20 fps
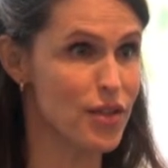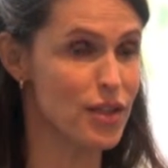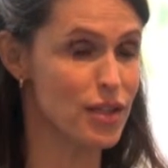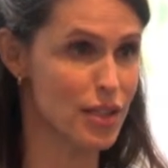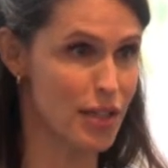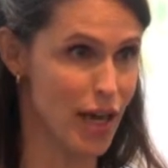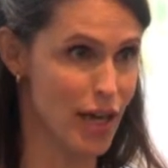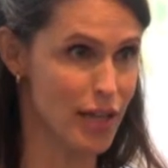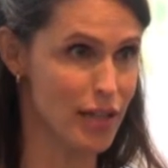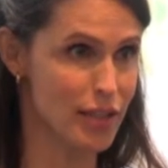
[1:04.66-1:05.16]
the
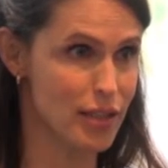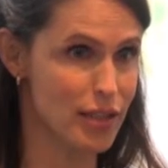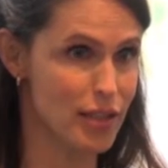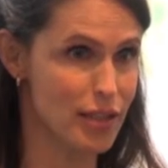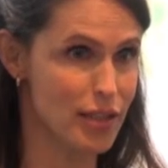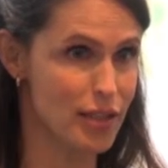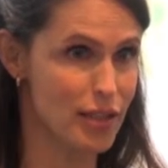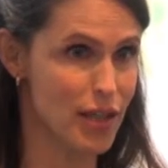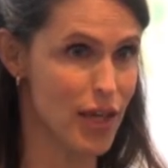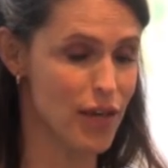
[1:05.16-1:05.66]

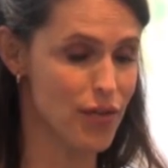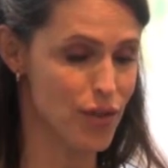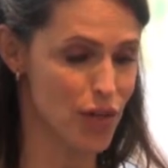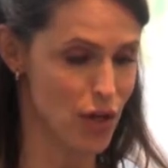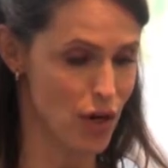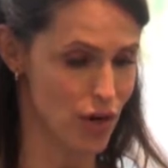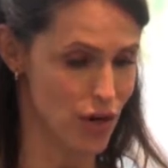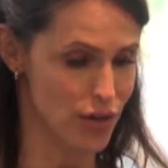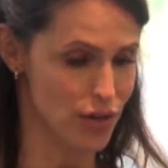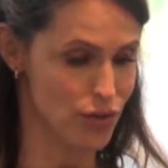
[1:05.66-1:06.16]
sciences, and the
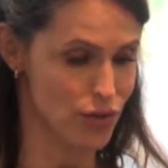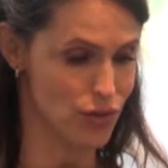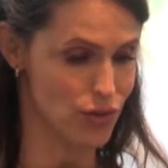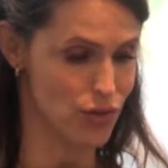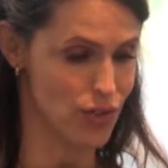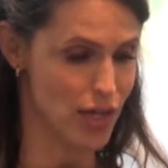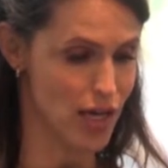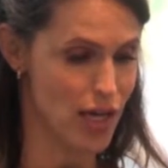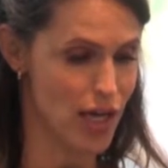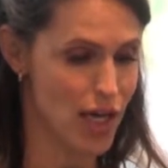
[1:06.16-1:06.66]

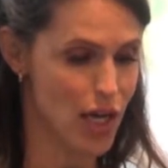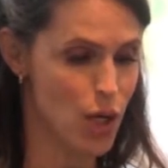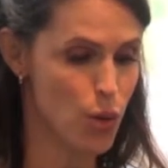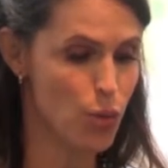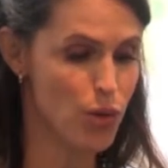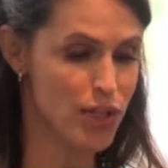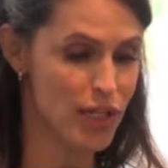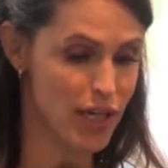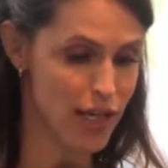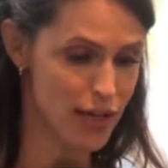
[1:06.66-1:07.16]
arts.
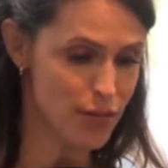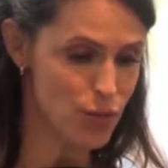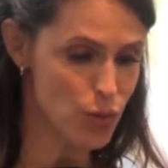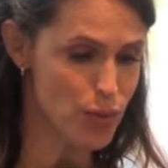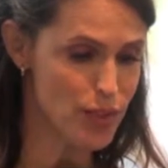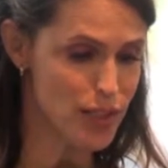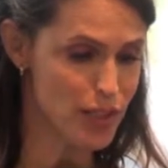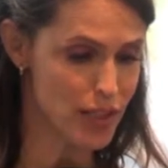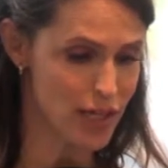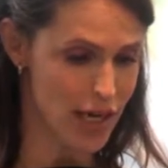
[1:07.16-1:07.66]
When the gift
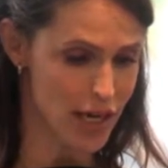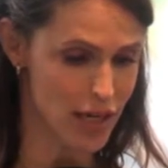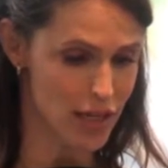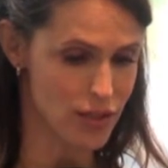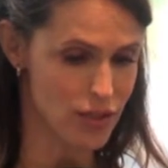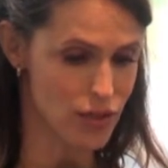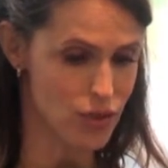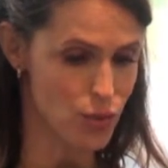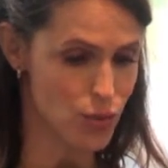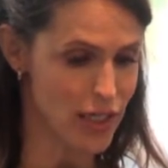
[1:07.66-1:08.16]
was
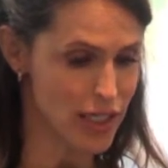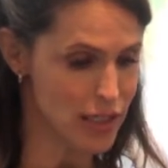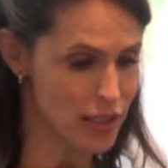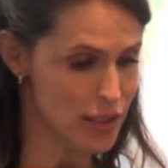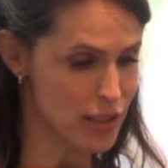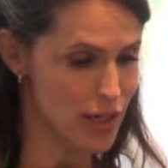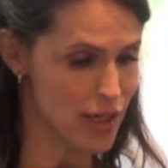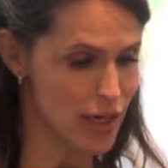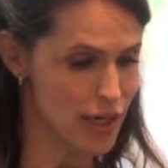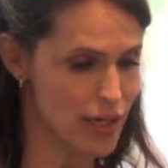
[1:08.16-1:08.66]
announced, Rick
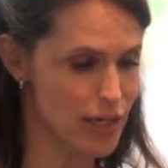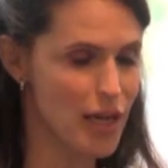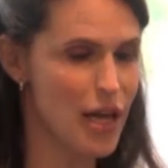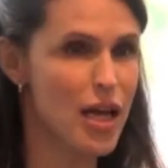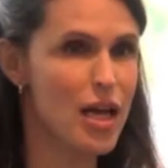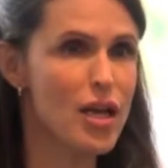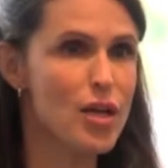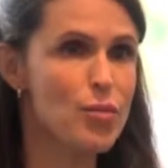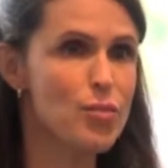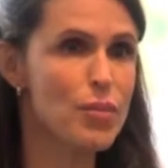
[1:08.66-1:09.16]
said,
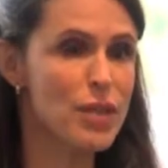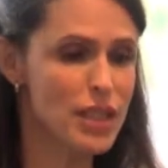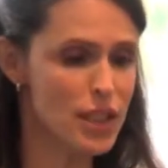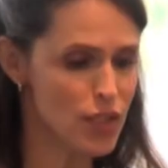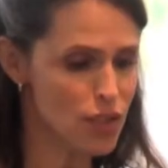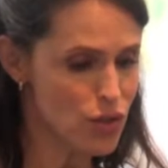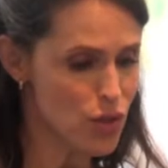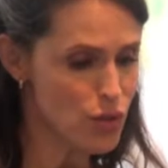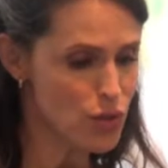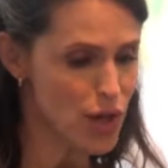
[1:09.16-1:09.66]

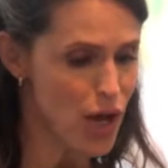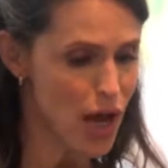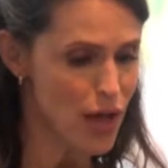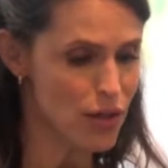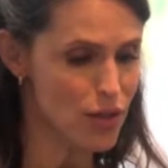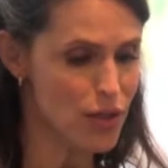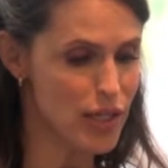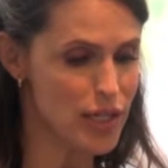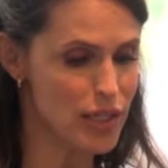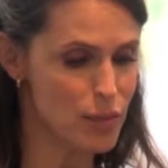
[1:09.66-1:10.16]
"Mrs.
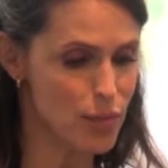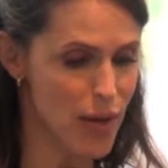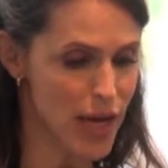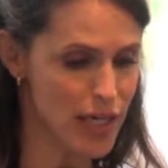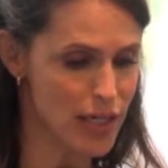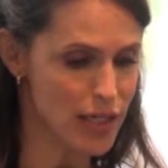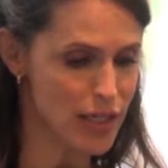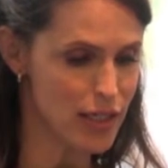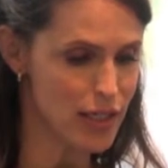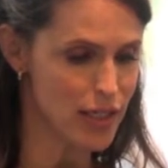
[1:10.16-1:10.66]
O'Donnell has
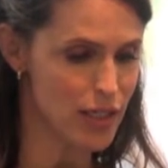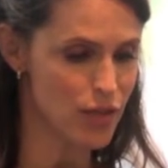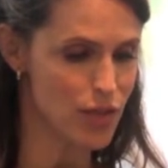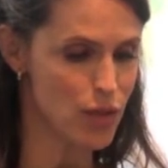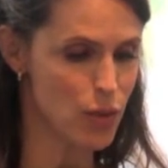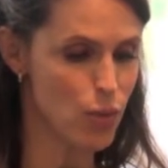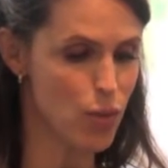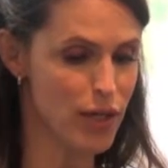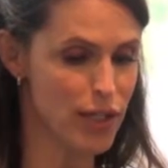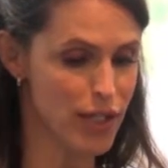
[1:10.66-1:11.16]
made it clear
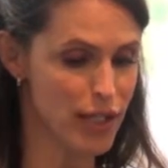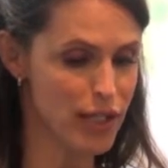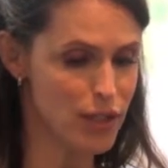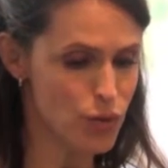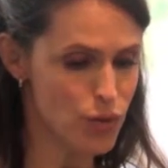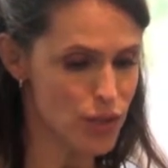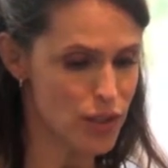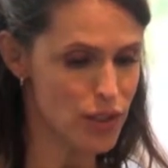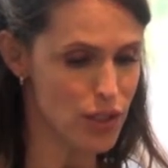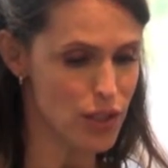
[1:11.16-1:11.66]
that what
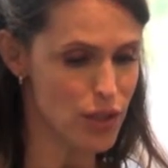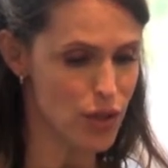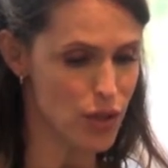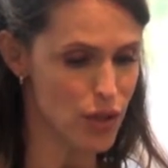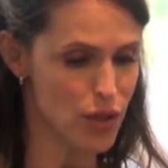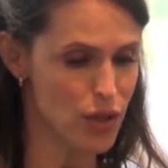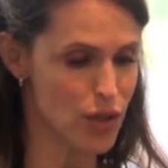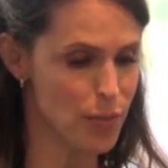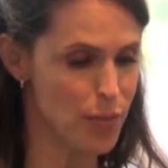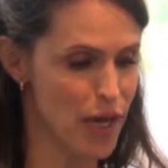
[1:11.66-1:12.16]
interested
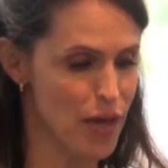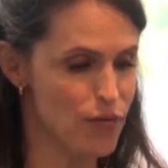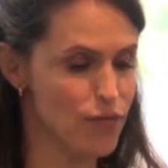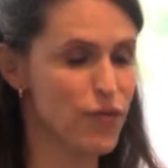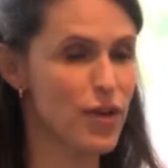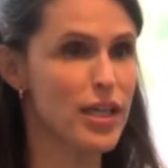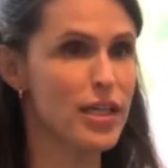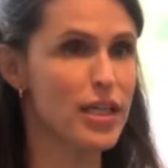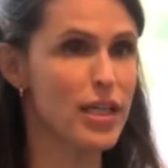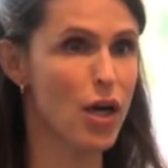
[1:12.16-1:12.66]
her about
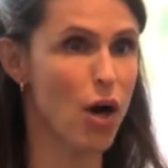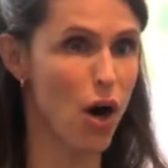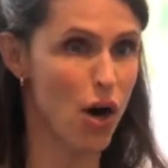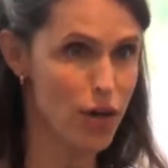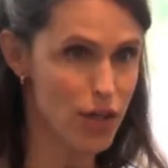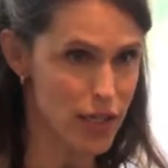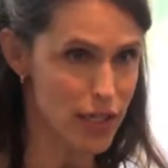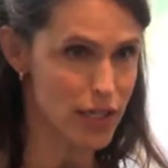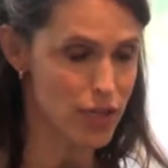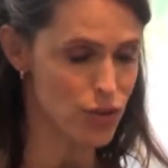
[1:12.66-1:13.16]
funding
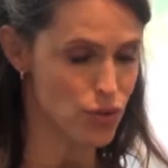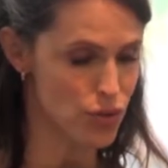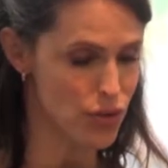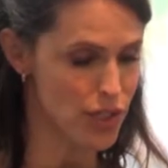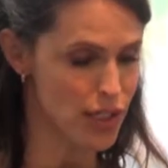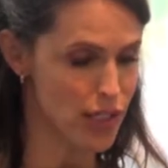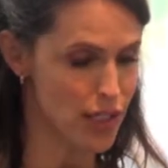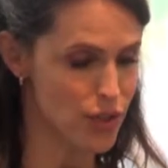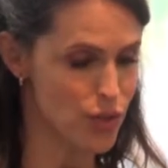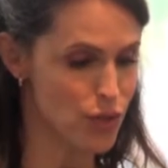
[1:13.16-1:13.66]
art
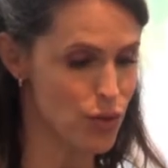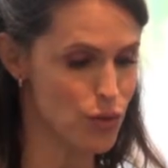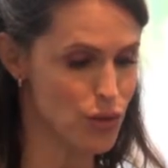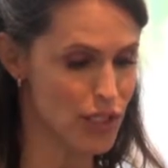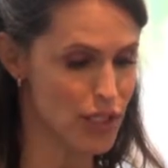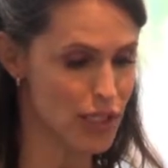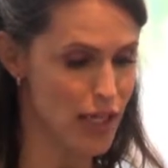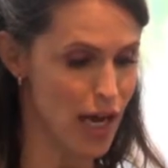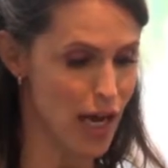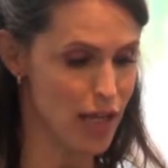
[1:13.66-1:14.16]
history at
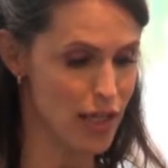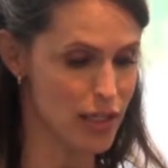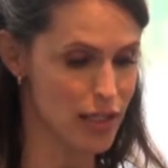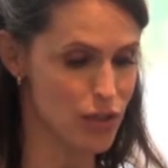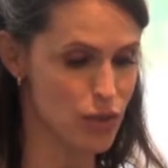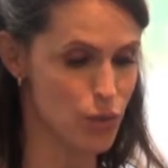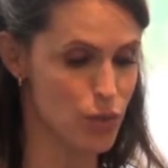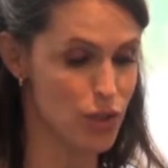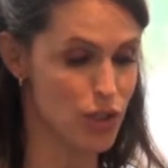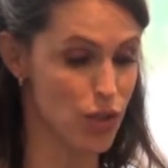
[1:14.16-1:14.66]
UT
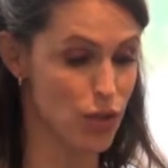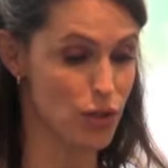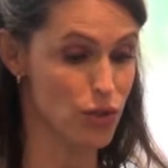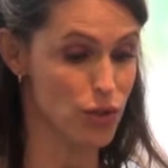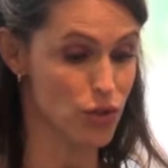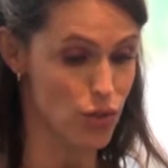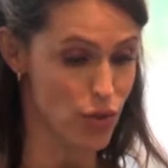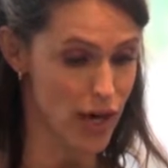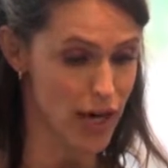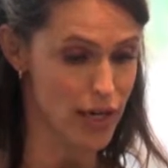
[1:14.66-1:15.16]
Dallas was our
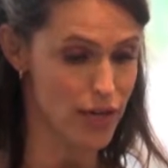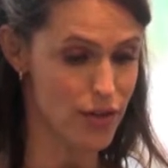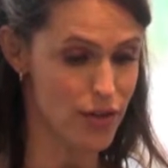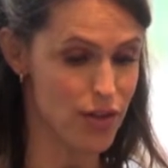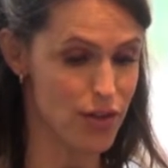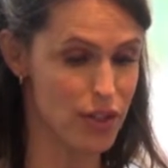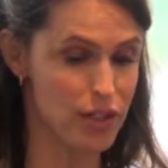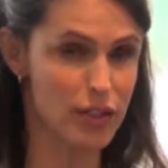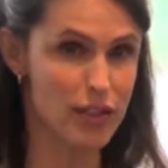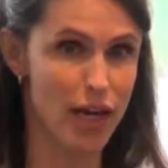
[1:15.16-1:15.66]
strength
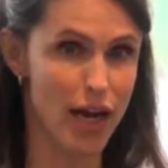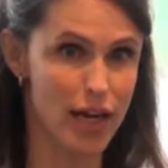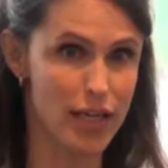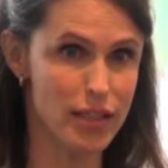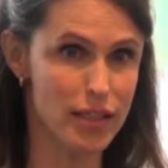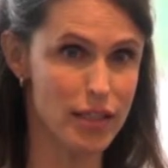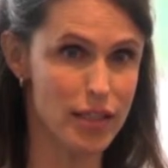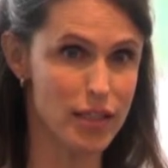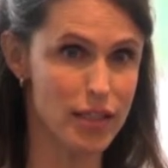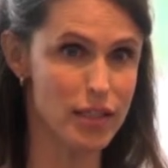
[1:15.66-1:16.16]
in the
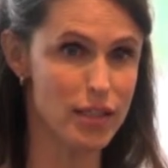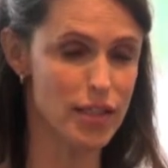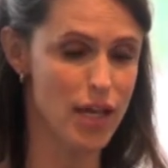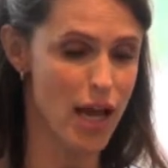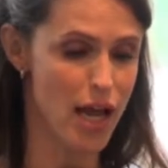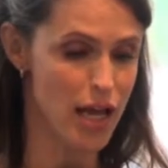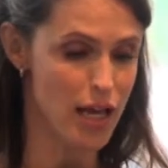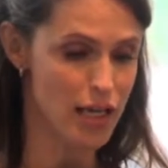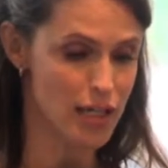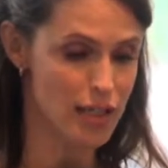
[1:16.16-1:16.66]
sciences,
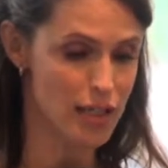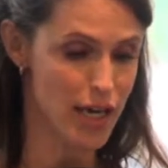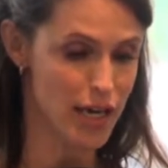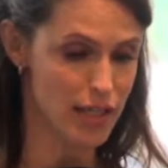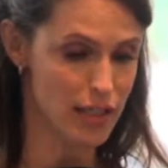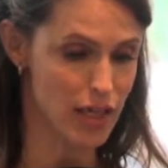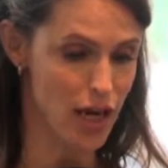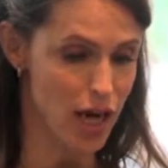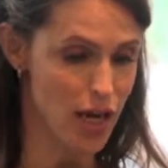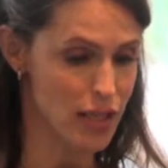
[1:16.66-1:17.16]

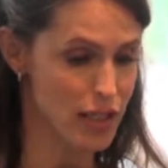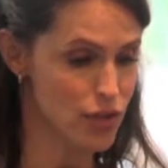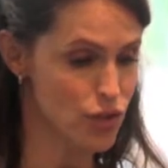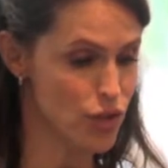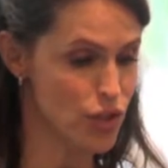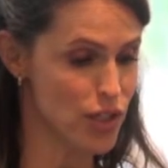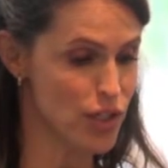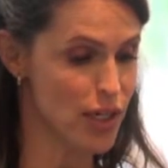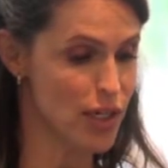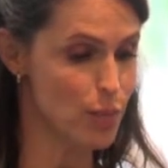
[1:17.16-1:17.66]

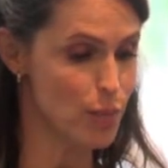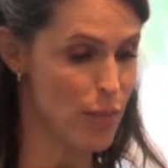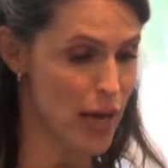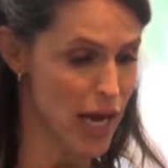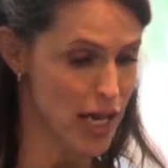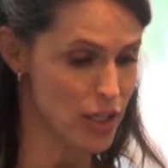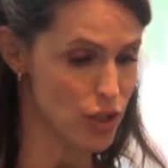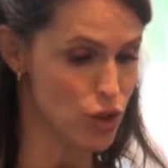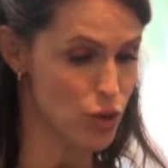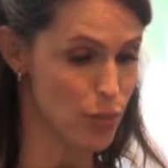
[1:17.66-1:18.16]
technology, and
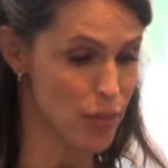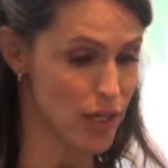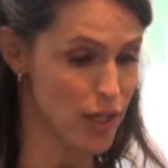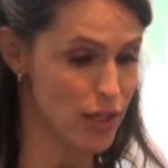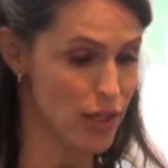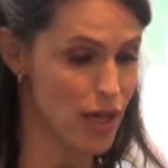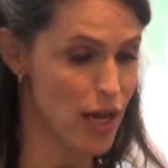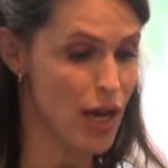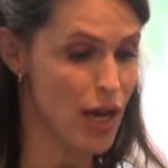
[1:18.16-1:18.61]
management,